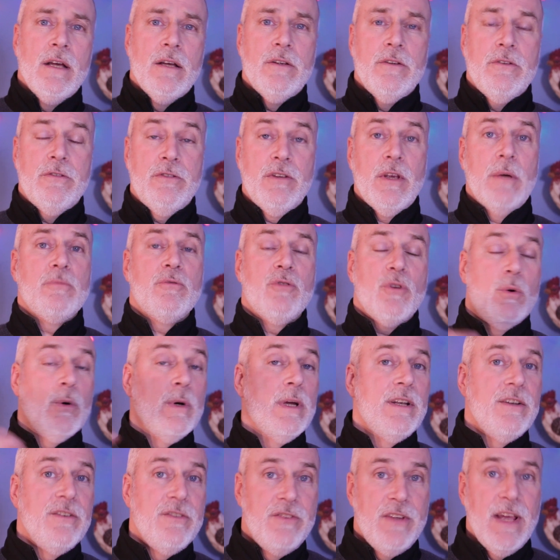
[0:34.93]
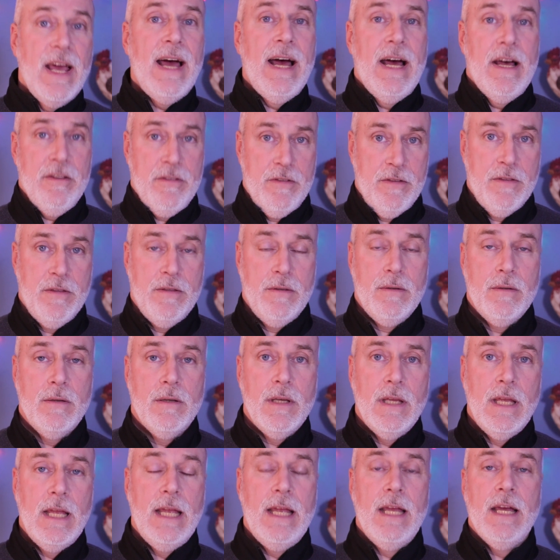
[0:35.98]
subsequent death
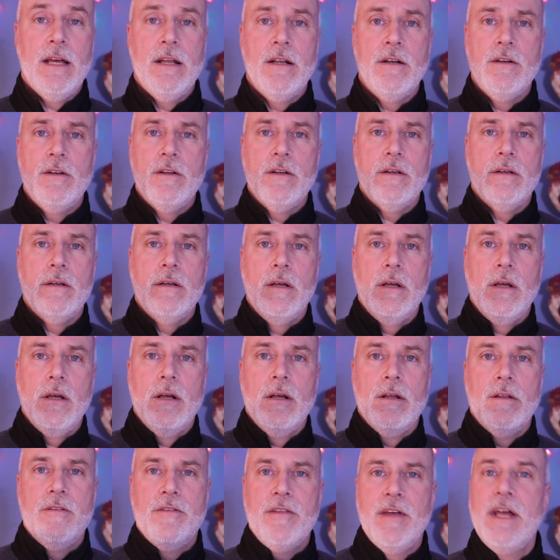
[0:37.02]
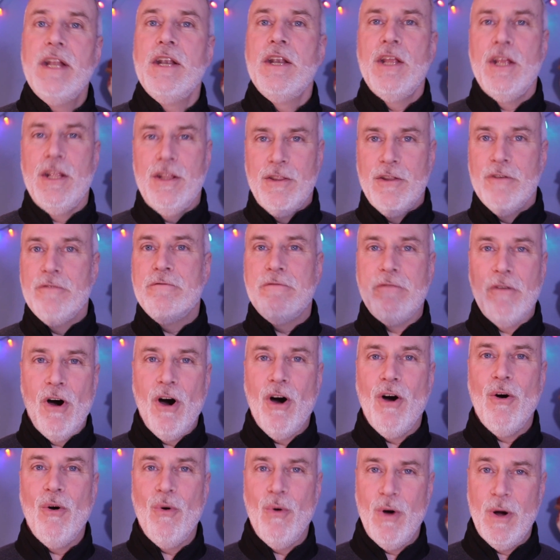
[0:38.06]
and then the
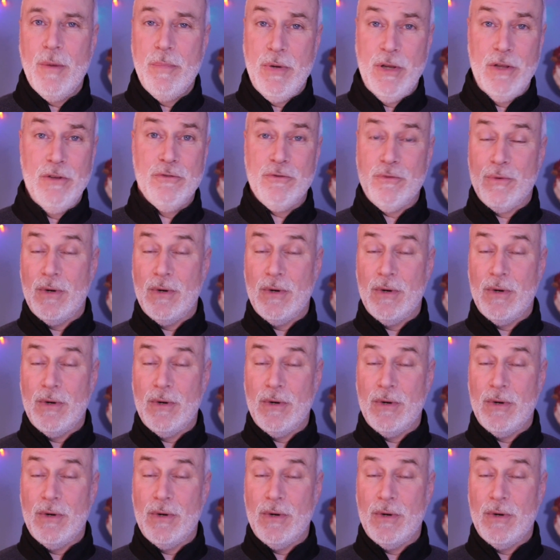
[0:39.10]
follow-up, his